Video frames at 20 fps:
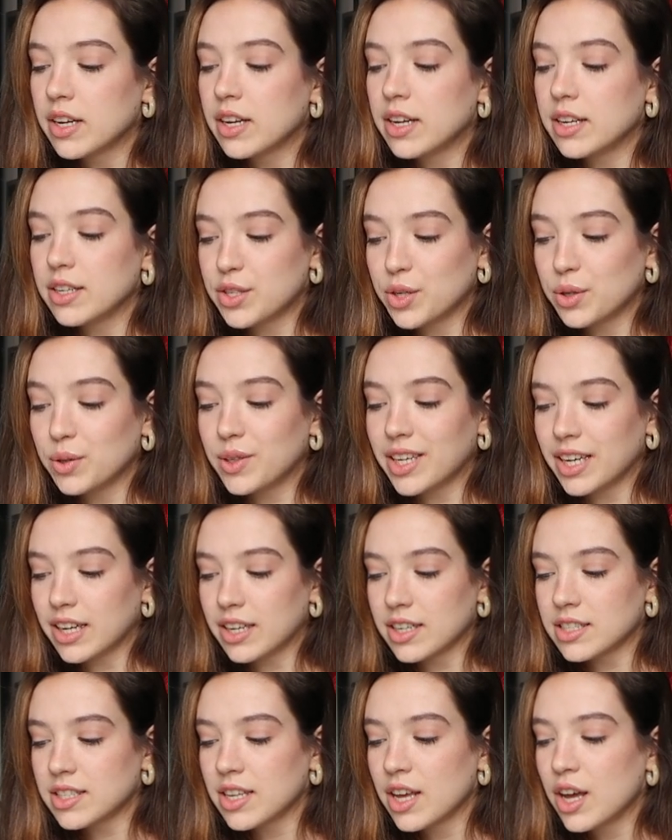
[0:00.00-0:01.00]
In 2
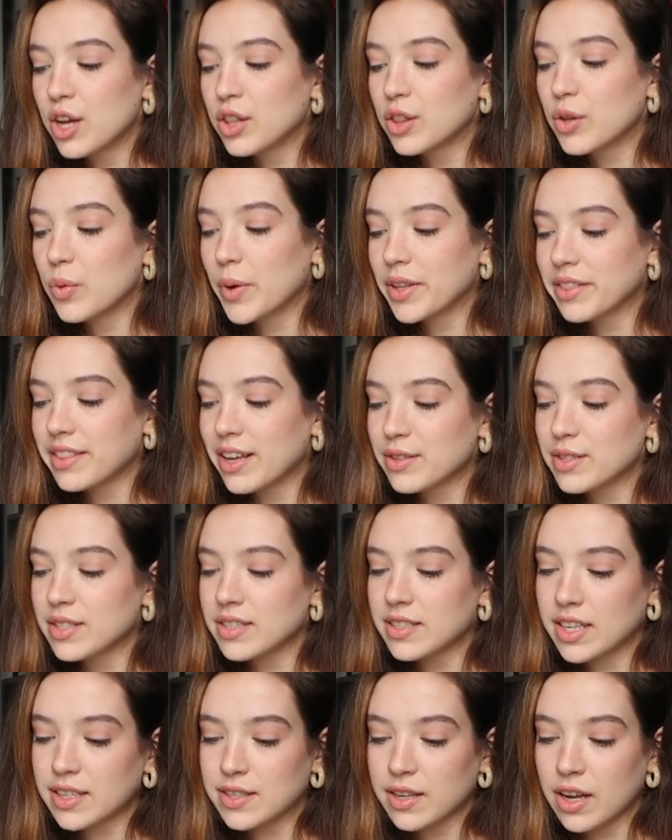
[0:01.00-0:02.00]
years, the
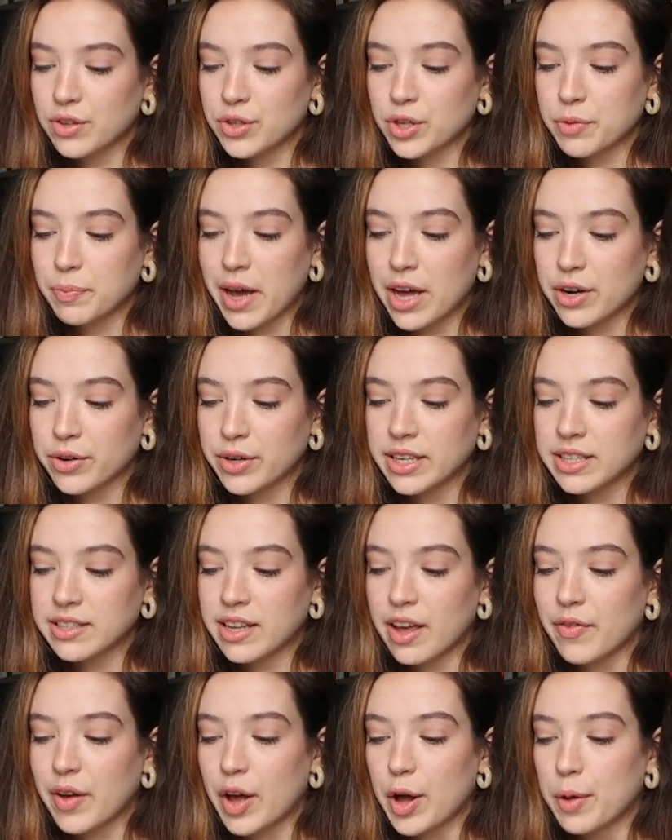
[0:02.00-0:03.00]
1,600 batteries
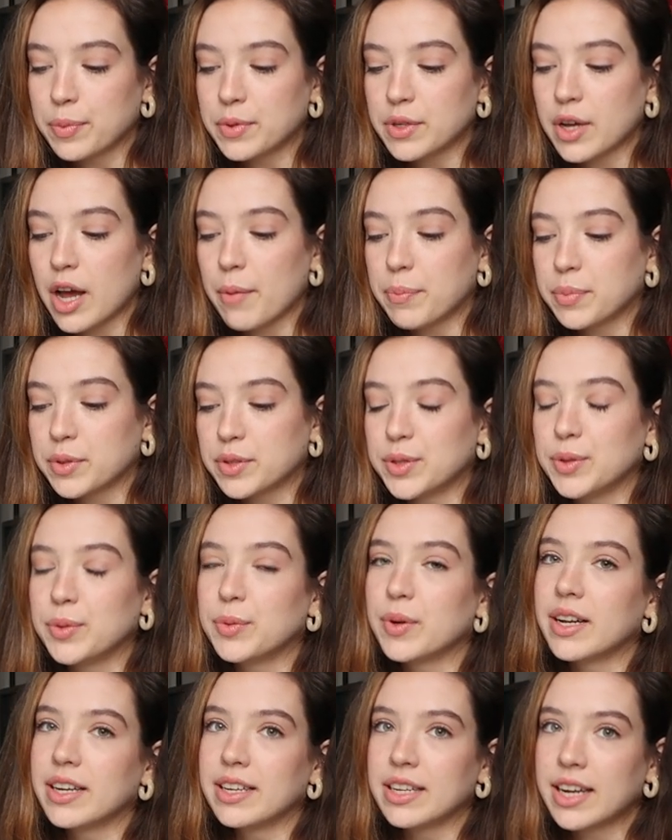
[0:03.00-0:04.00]
have helped up
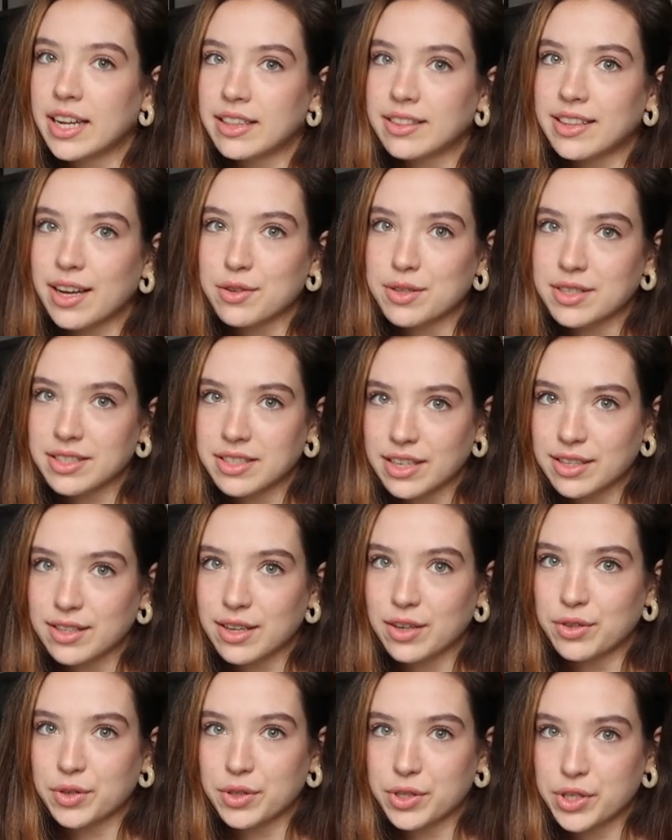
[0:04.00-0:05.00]
to
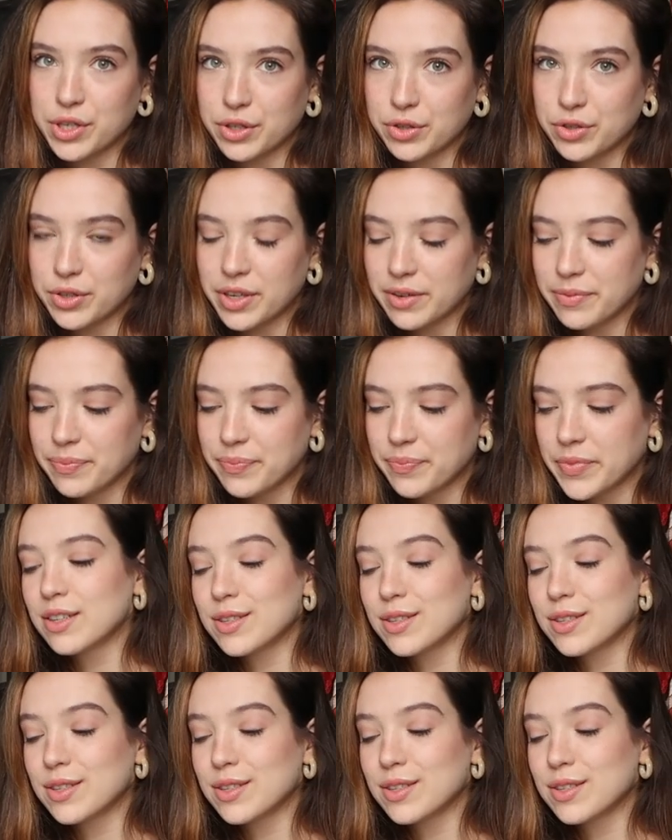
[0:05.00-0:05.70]
9,600 children.